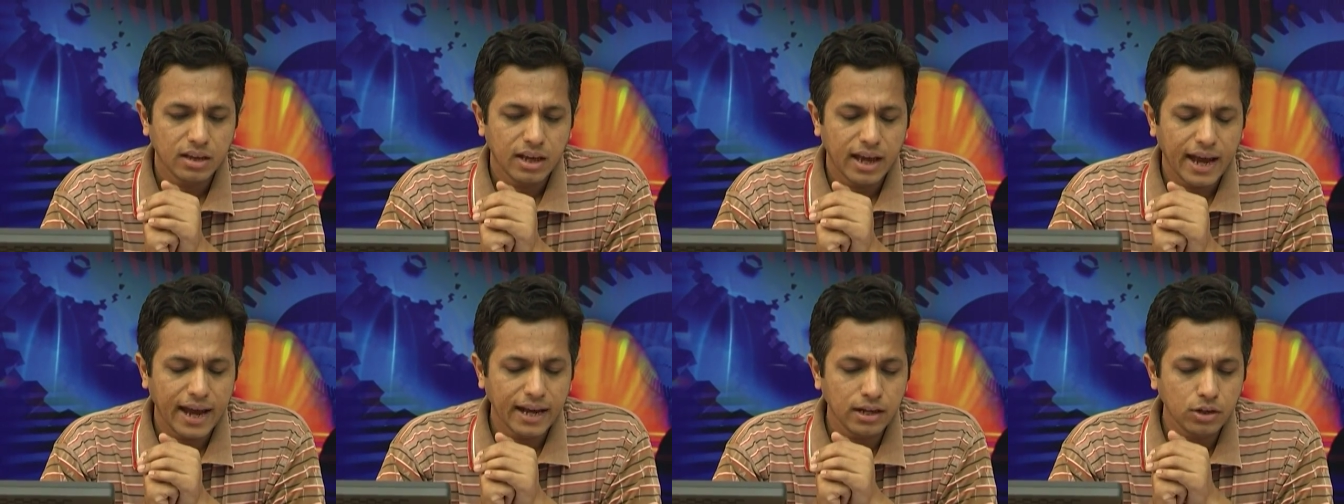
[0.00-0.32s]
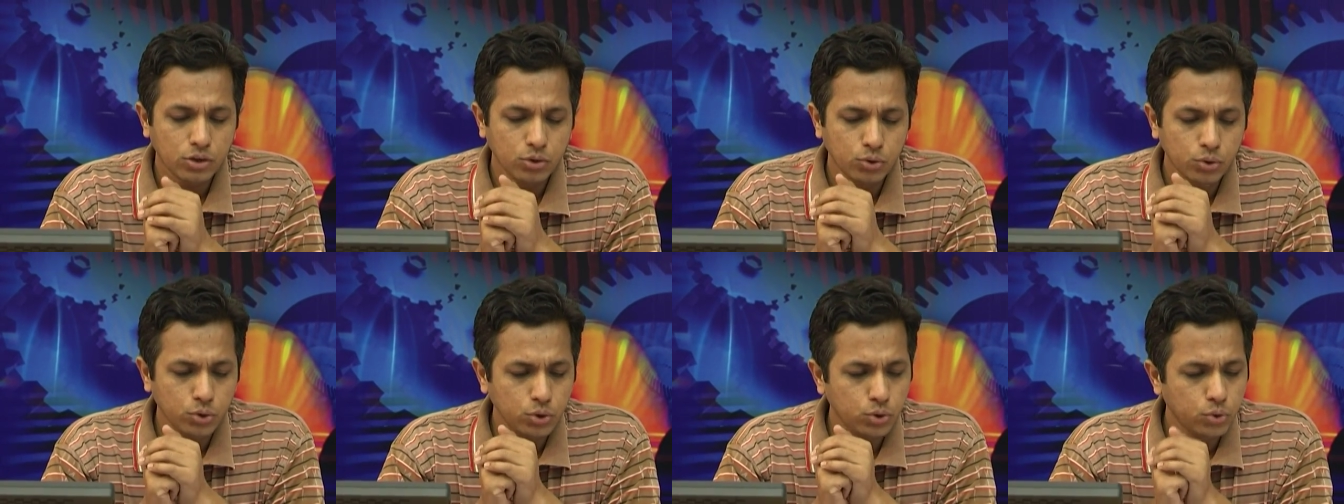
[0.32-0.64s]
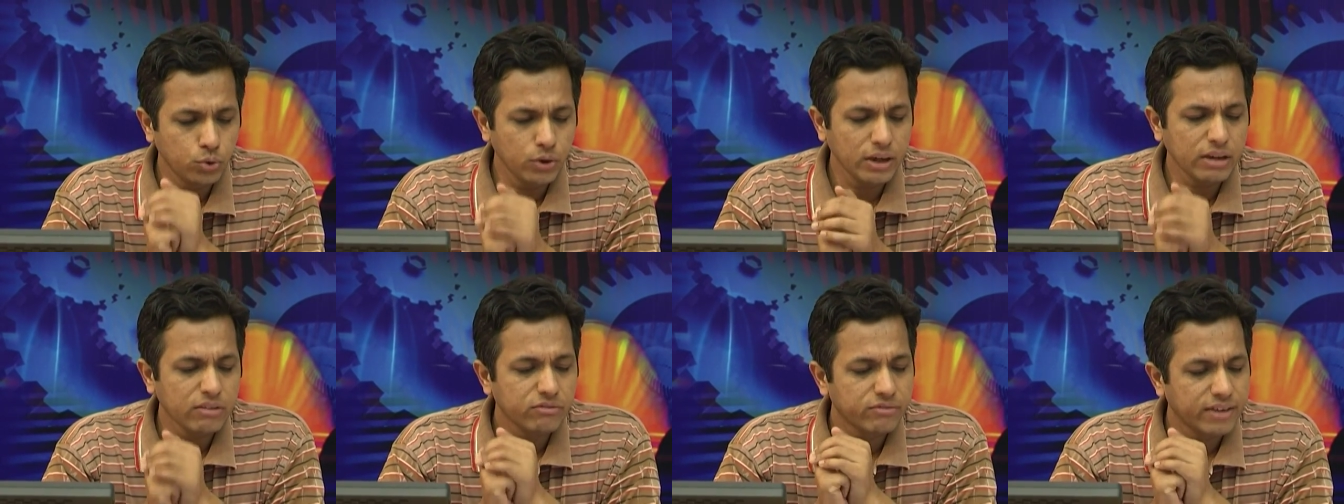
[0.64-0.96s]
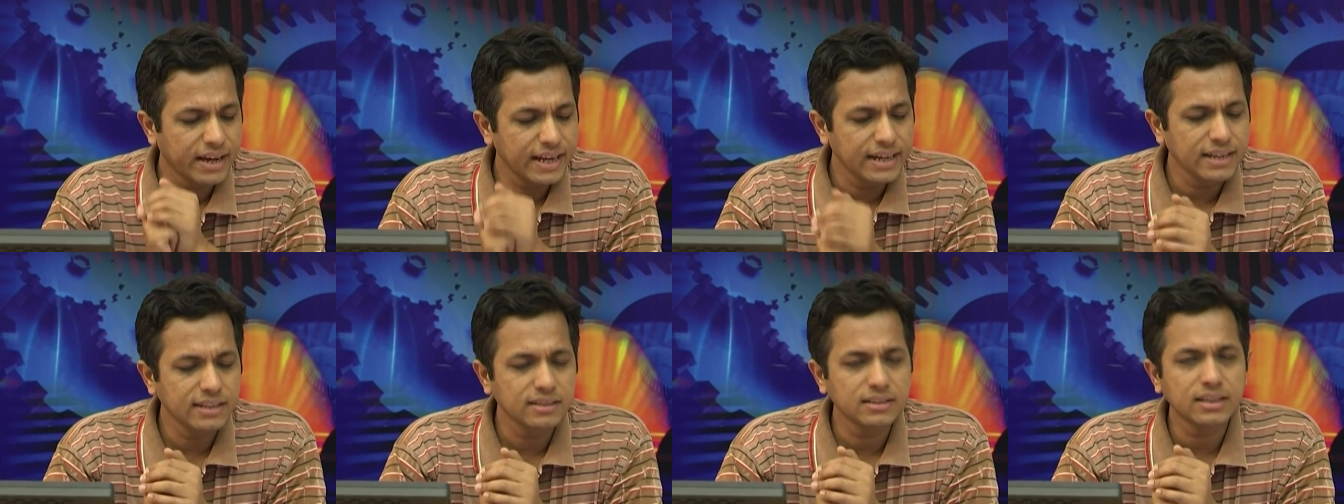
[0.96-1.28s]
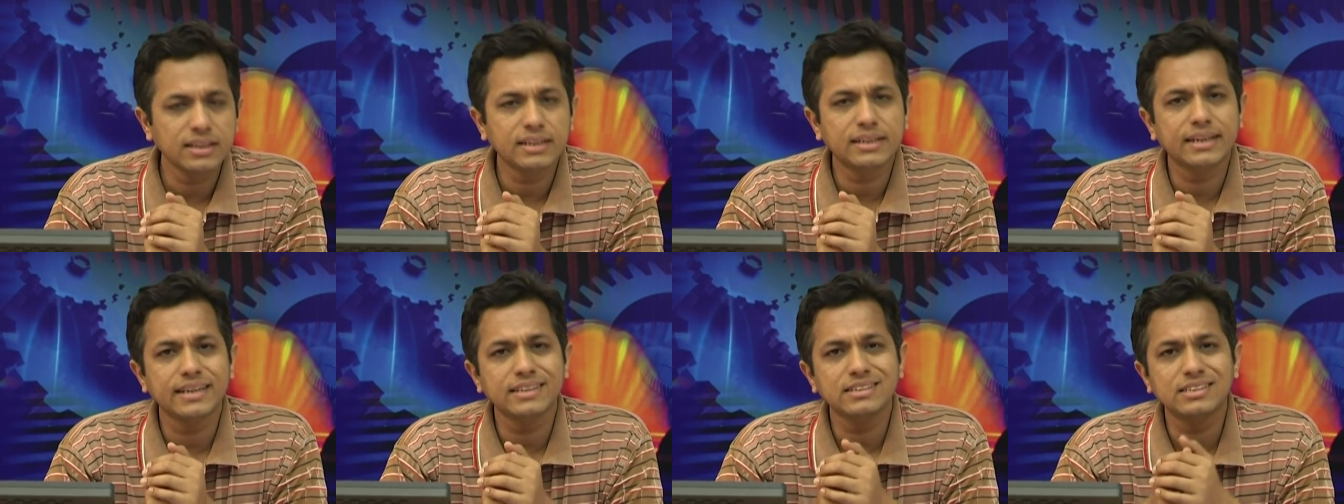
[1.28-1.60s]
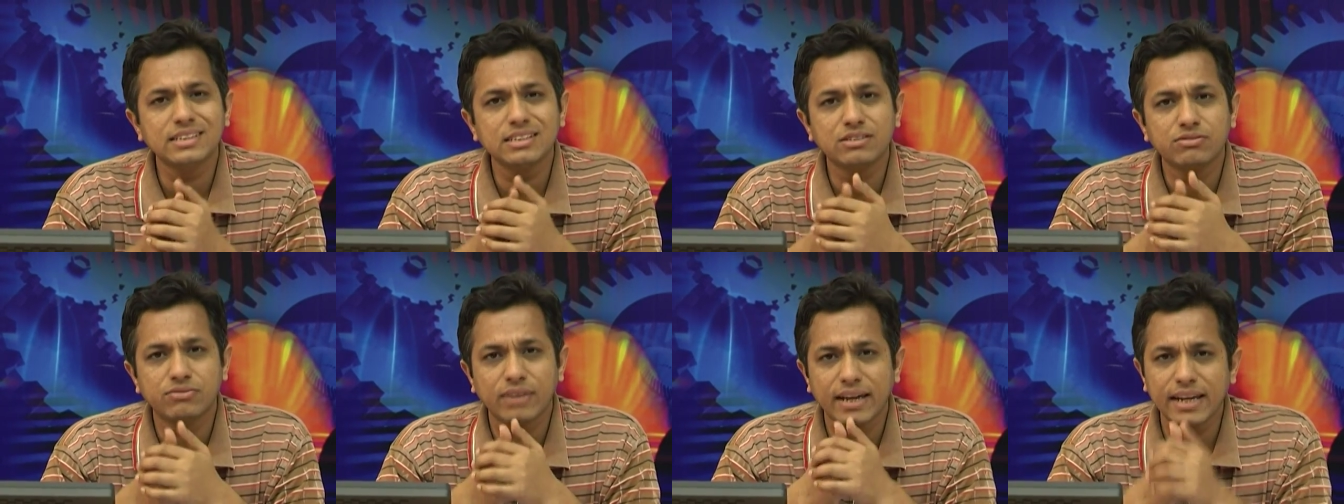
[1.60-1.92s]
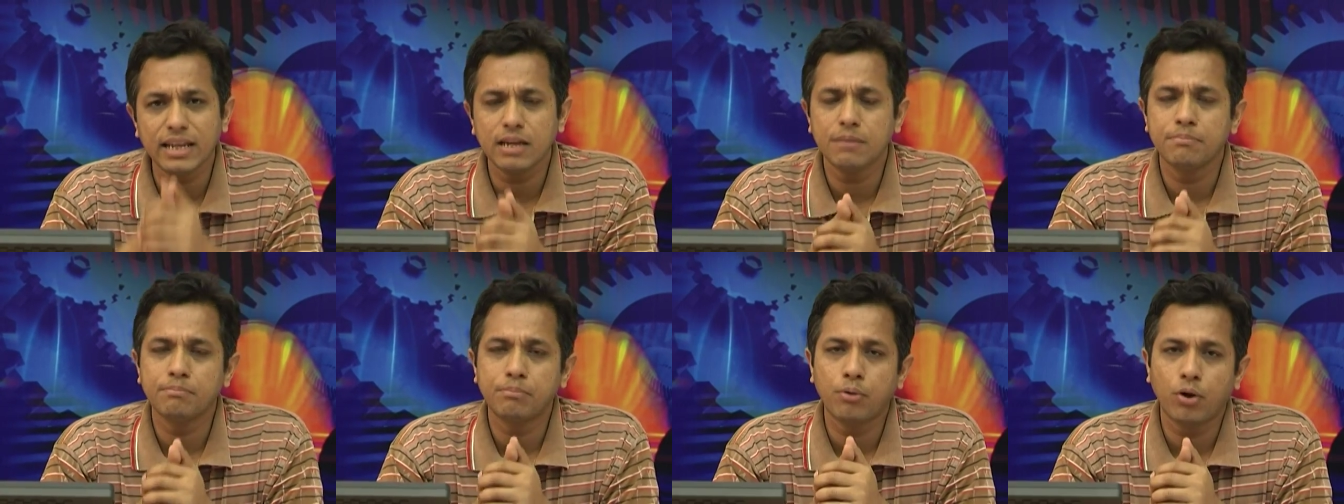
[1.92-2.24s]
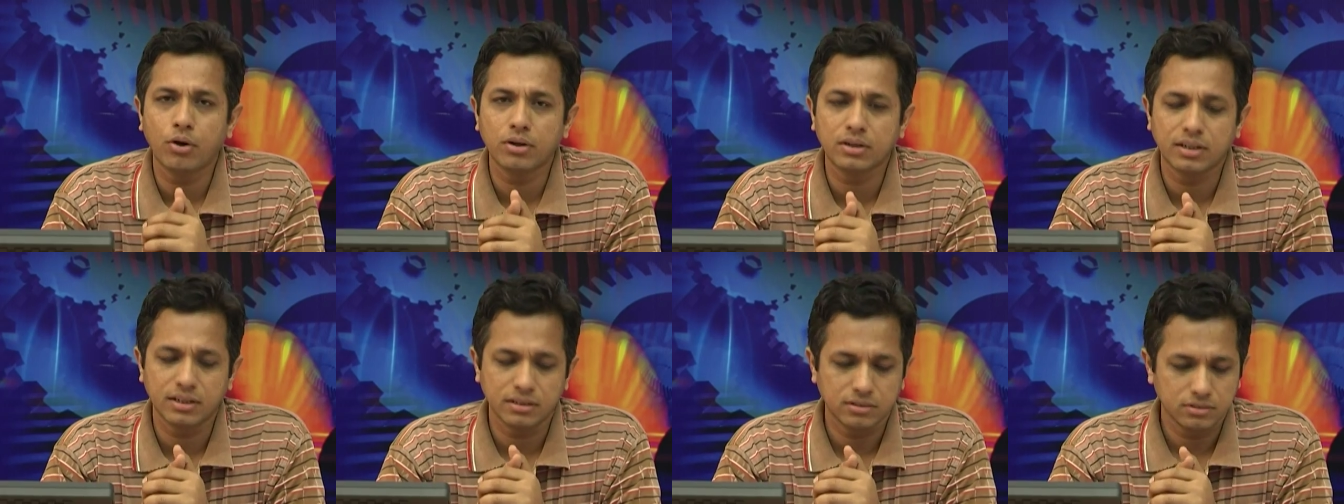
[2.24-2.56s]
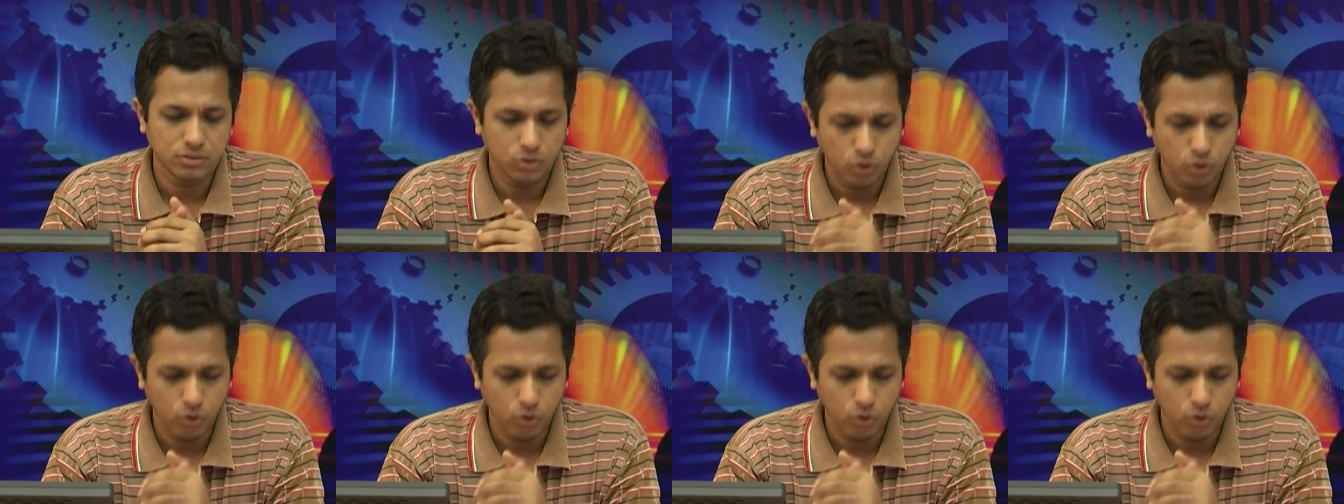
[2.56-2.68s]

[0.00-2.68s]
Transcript: and you doing well in the test is very important.